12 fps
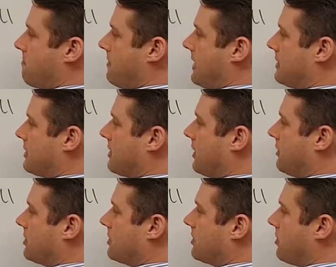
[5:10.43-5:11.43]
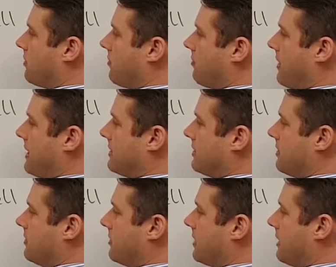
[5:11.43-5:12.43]
that's the kind of stock phrase that
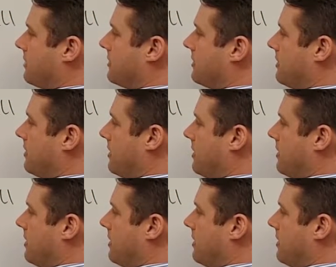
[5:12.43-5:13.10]
you're going to